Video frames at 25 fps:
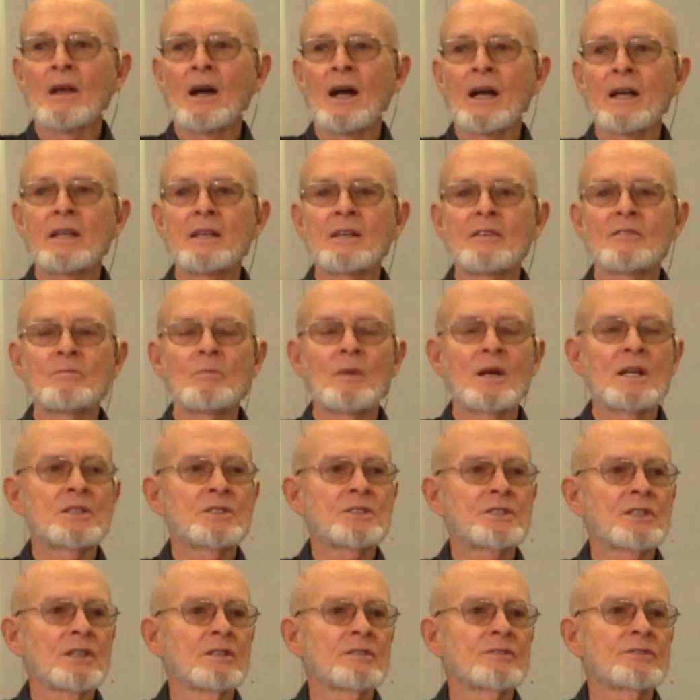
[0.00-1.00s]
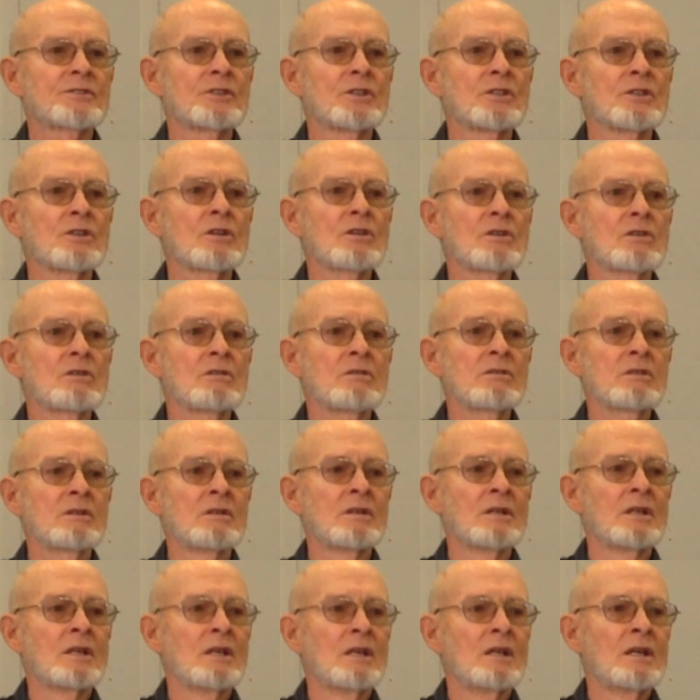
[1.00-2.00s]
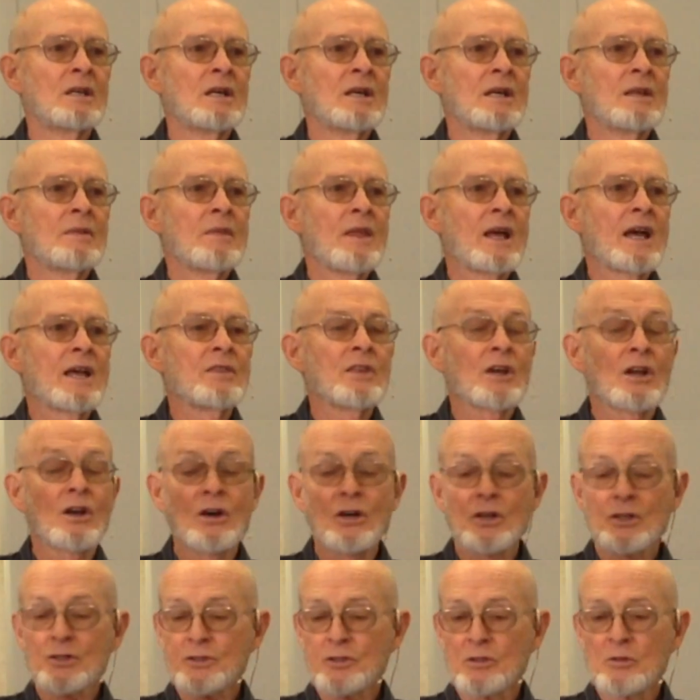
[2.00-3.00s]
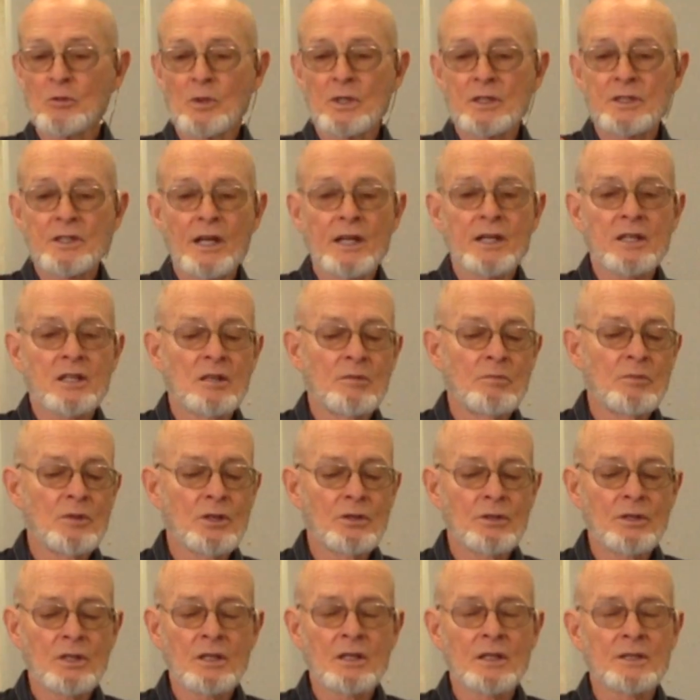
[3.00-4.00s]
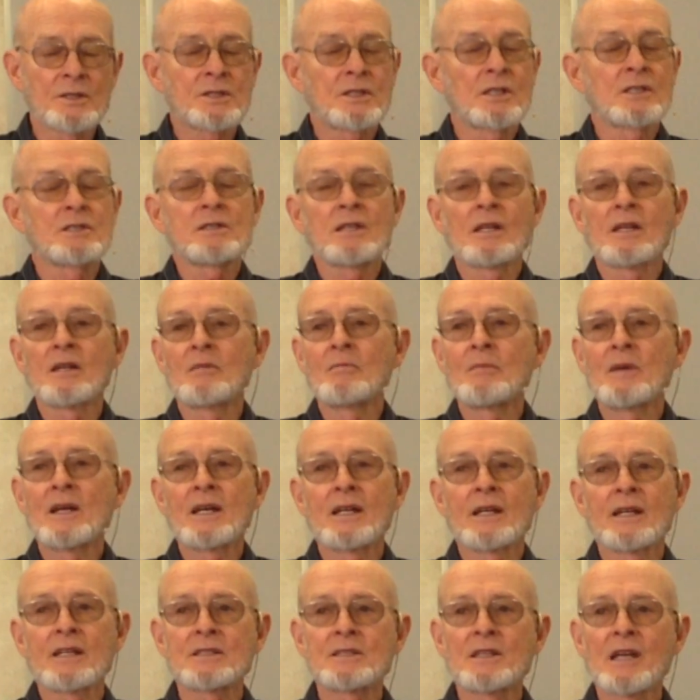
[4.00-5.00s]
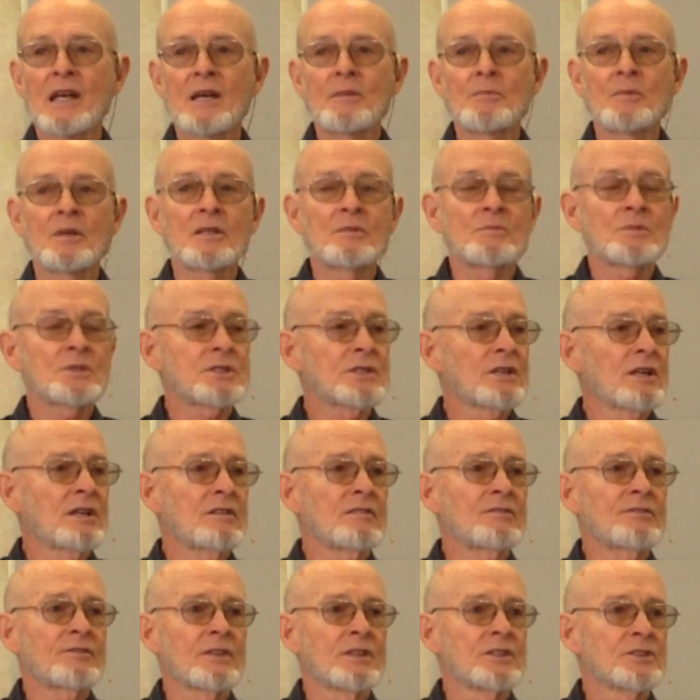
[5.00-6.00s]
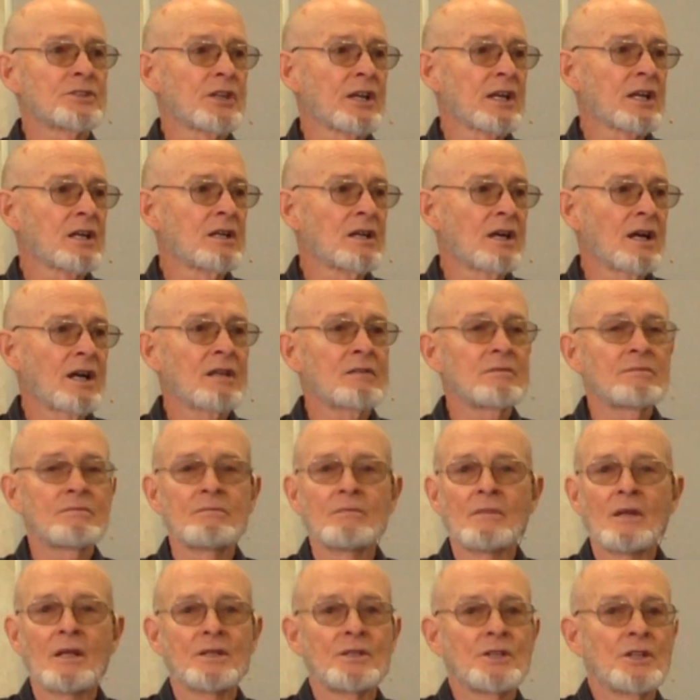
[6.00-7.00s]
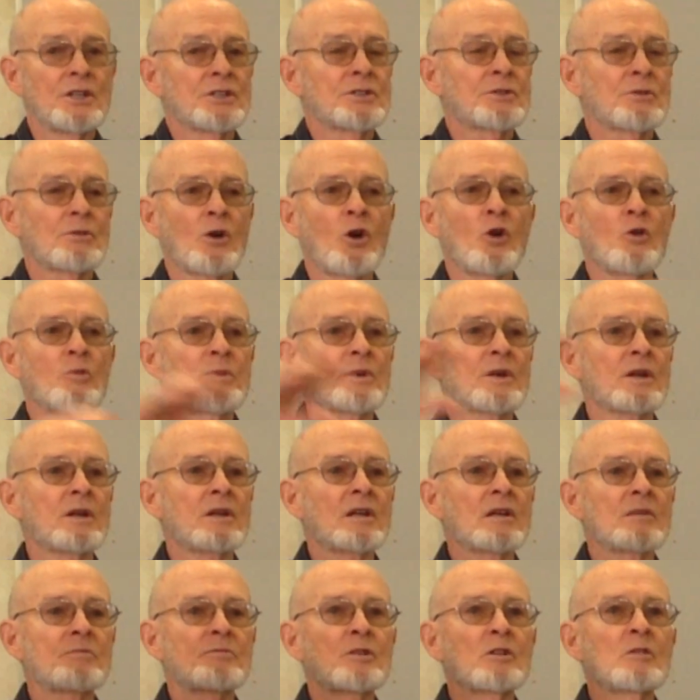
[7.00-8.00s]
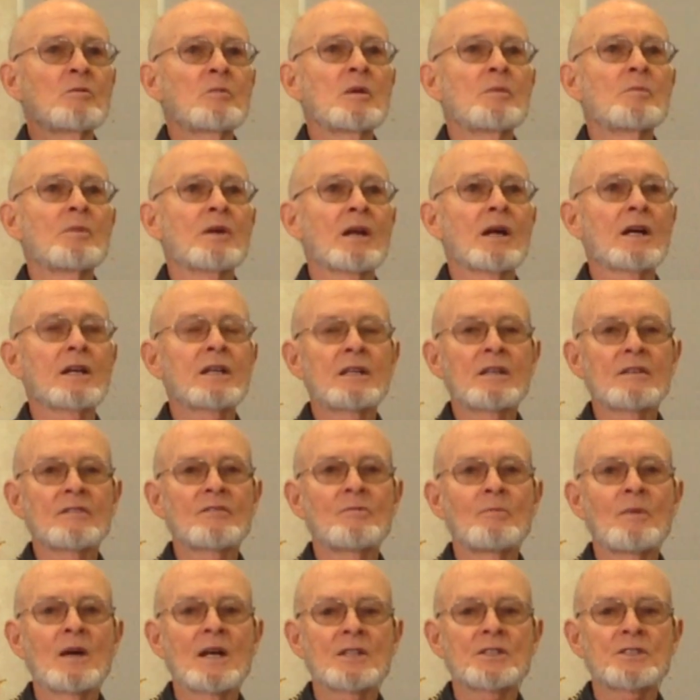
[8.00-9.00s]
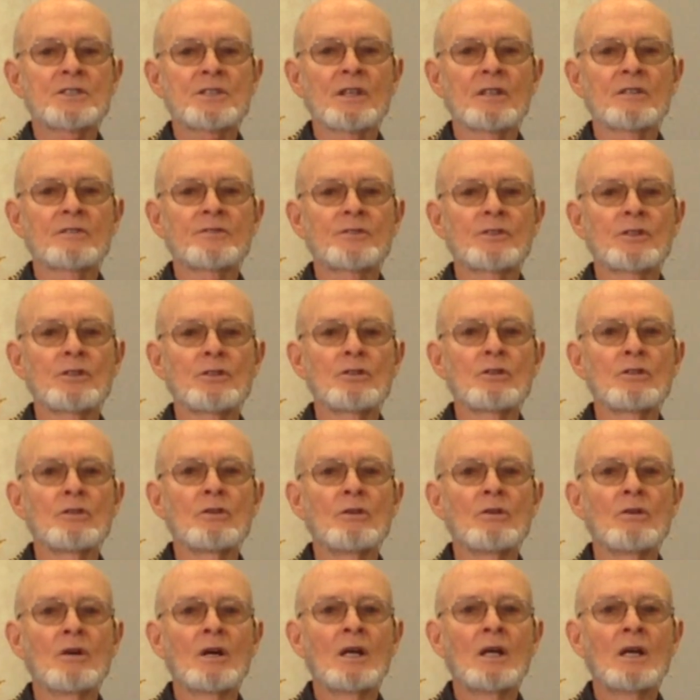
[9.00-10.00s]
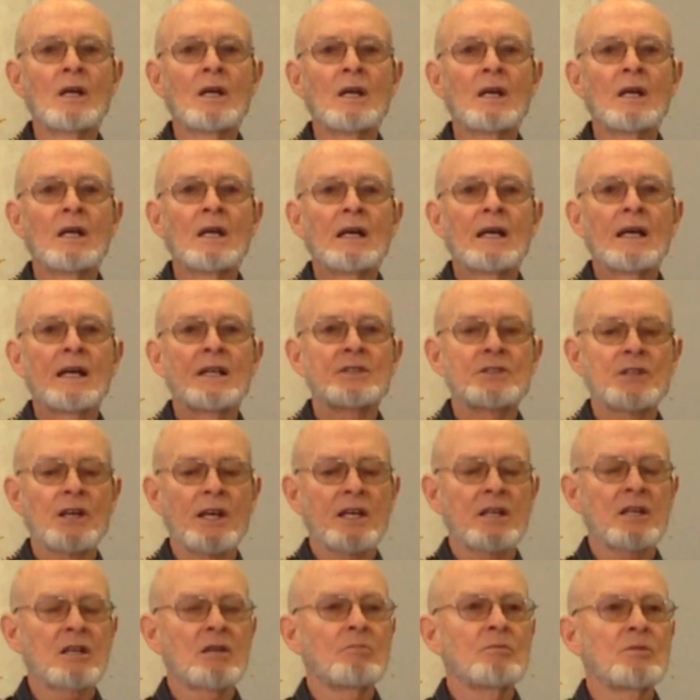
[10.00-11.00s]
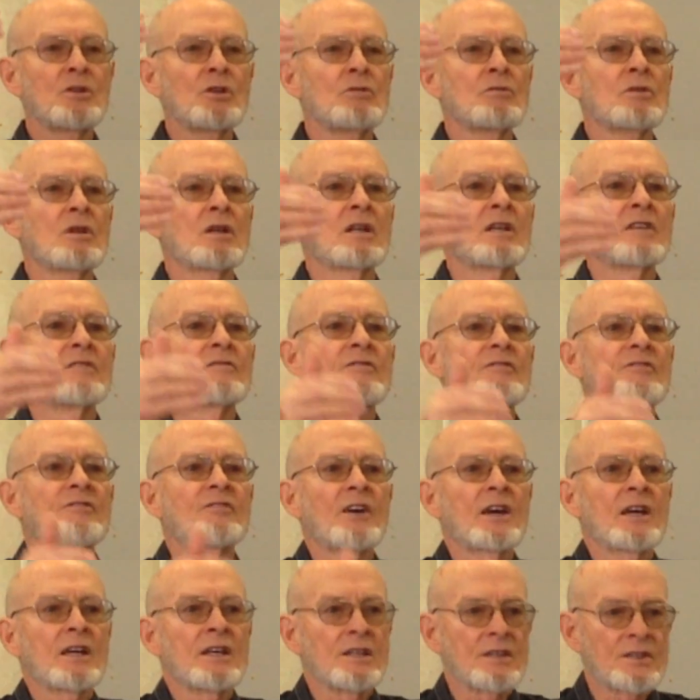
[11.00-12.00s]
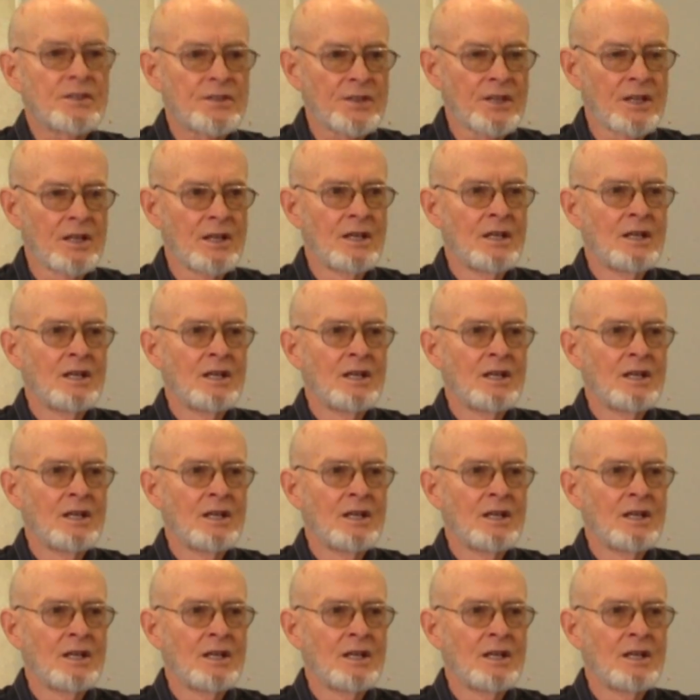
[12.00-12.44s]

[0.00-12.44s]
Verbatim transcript: I give myself to you. And then also when we take communion, it says, let a man examine himself and say, God, just open it up to me, but I give myself to you. And take communion in faith